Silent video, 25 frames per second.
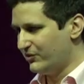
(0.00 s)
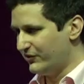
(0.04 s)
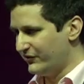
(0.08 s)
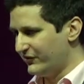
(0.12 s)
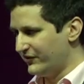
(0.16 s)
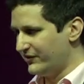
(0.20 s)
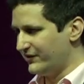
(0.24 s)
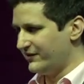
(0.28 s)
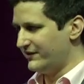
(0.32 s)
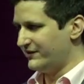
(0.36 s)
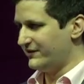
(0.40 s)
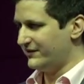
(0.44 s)
was
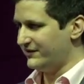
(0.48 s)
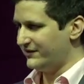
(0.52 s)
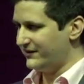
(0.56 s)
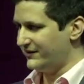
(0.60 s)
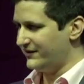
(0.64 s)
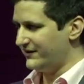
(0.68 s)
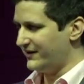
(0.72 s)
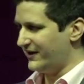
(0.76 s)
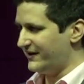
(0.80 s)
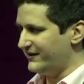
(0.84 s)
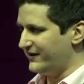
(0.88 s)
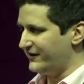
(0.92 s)

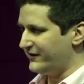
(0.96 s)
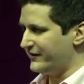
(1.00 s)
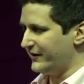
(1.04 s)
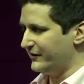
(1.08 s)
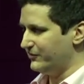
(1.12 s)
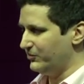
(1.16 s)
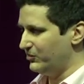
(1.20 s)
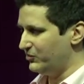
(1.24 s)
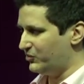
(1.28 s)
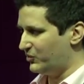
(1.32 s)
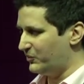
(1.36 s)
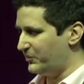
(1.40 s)
a, uh, an
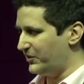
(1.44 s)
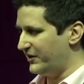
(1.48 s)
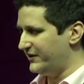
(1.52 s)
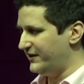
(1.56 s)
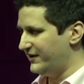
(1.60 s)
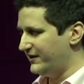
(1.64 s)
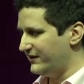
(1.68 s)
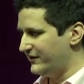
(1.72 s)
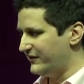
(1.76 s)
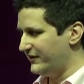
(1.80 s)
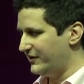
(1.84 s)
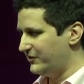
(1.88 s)
external
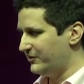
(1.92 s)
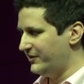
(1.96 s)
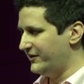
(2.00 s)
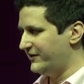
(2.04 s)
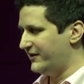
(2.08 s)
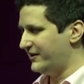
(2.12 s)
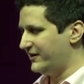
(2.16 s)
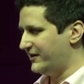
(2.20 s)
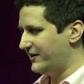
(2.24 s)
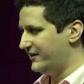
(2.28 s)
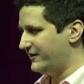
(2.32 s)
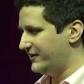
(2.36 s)
company, is now
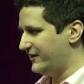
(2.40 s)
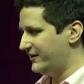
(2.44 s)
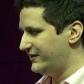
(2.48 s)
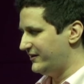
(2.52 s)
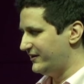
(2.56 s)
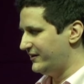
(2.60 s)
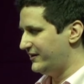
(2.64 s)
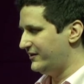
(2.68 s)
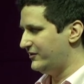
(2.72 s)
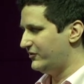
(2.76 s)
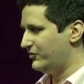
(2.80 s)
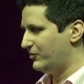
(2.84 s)
integrated
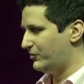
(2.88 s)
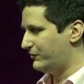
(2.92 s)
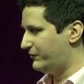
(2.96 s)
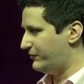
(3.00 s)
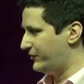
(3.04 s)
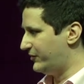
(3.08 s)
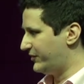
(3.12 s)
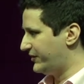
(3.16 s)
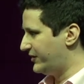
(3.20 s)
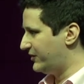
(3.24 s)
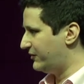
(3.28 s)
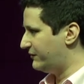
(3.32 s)
in the
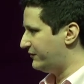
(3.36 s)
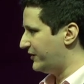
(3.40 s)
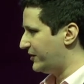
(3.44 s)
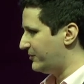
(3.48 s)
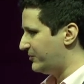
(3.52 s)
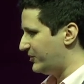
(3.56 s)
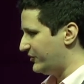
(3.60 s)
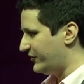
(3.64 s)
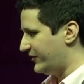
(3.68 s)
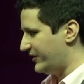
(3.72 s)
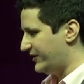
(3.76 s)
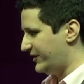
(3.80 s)
offering of
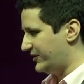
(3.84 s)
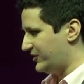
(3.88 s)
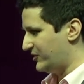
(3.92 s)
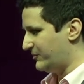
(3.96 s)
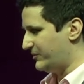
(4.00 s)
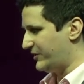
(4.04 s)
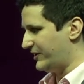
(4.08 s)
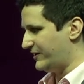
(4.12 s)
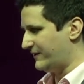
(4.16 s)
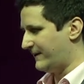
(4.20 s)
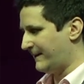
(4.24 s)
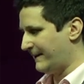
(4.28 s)
Airbus
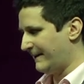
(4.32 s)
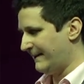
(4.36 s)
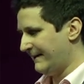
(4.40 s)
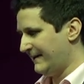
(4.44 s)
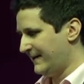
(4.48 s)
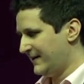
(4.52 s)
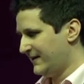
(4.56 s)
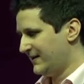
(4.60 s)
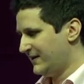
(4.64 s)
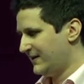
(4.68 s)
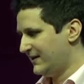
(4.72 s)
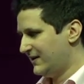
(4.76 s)
Helicopter.
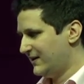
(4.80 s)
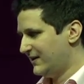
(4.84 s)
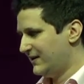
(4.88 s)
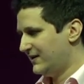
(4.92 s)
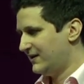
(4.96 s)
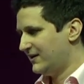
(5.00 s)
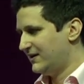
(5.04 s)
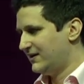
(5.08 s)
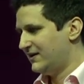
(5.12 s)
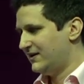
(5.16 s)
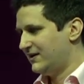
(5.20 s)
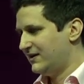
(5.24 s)

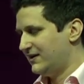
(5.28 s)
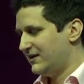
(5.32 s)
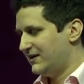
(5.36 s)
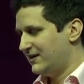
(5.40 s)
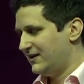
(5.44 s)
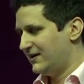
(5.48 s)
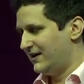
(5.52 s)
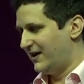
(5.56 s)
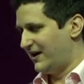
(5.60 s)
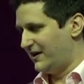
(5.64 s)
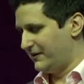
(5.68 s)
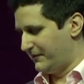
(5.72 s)

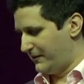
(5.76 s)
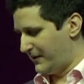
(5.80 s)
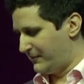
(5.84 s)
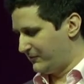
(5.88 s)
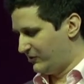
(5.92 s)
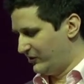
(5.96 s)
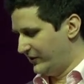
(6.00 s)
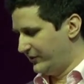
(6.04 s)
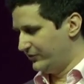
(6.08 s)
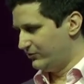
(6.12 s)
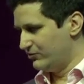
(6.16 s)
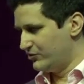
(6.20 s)
I, am
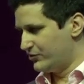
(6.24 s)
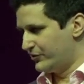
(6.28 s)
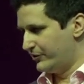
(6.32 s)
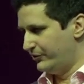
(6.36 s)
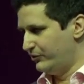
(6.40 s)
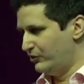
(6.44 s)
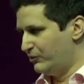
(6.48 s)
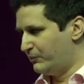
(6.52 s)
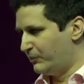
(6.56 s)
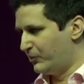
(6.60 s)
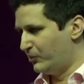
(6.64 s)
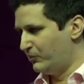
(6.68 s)
going to show
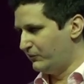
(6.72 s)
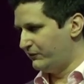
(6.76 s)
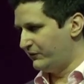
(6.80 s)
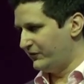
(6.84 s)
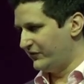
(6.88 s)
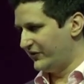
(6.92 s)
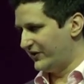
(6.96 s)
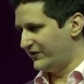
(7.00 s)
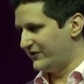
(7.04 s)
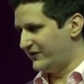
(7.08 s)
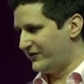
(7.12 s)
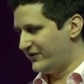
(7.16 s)
you proof
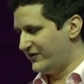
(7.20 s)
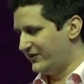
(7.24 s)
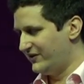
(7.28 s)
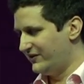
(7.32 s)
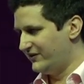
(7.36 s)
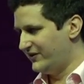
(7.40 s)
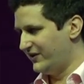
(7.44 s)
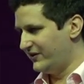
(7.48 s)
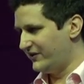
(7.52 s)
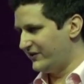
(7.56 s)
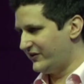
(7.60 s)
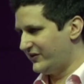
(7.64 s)
that
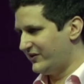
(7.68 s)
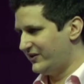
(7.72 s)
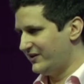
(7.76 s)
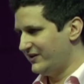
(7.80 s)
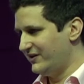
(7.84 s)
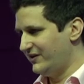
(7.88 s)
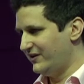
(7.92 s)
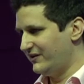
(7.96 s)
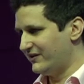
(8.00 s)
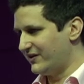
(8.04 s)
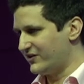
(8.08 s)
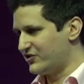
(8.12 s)
this
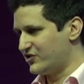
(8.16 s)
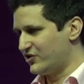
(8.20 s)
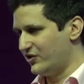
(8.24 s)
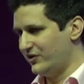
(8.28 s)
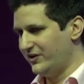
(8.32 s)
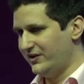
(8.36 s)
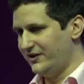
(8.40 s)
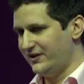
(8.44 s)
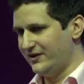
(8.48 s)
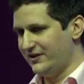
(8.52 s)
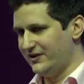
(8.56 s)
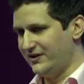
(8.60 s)
is
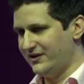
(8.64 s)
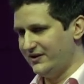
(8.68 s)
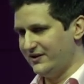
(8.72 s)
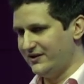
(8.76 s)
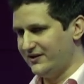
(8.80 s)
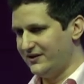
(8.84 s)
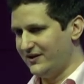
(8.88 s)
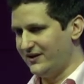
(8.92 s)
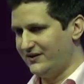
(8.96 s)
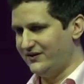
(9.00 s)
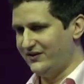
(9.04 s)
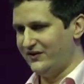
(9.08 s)

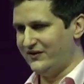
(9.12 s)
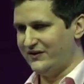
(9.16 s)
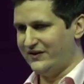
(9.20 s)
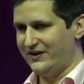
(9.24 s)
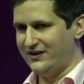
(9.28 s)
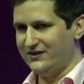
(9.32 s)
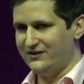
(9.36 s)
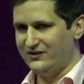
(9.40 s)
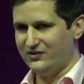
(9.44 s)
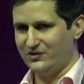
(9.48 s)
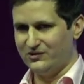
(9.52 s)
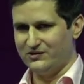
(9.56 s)
actually
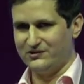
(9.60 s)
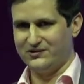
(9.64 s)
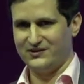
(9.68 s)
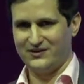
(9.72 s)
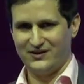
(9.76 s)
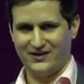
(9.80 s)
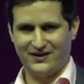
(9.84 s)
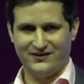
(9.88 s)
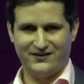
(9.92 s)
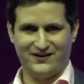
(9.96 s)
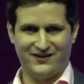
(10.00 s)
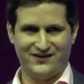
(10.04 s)
existing. So
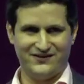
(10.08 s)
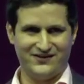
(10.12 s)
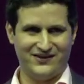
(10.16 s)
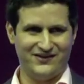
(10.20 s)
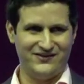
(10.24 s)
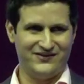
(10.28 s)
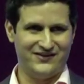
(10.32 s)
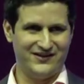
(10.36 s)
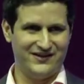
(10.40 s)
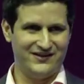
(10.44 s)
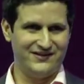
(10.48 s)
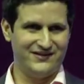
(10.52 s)
as I
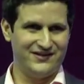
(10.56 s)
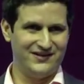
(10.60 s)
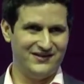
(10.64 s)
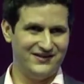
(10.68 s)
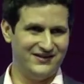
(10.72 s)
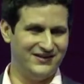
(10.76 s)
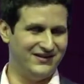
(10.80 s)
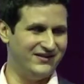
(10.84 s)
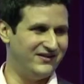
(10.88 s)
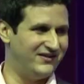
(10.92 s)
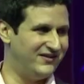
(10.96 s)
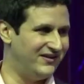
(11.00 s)
said,
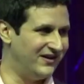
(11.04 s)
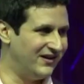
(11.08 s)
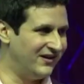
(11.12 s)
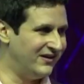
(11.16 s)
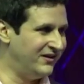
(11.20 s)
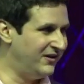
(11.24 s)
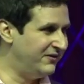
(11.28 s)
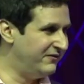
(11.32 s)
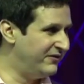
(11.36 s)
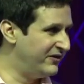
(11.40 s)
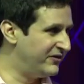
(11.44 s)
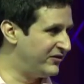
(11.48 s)
it's their
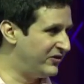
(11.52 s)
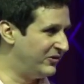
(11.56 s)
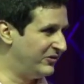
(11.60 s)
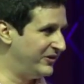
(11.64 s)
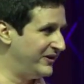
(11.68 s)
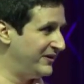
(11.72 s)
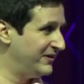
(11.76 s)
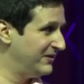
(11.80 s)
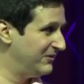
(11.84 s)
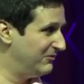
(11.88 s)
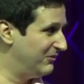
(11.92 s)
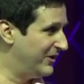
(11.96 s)

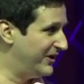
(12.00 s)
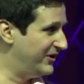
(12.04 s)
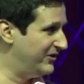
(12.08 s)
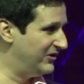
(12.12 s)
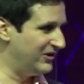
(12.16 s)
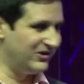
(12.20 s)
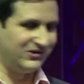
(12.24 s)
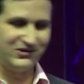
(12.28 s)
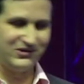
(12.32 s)
anniversary, one year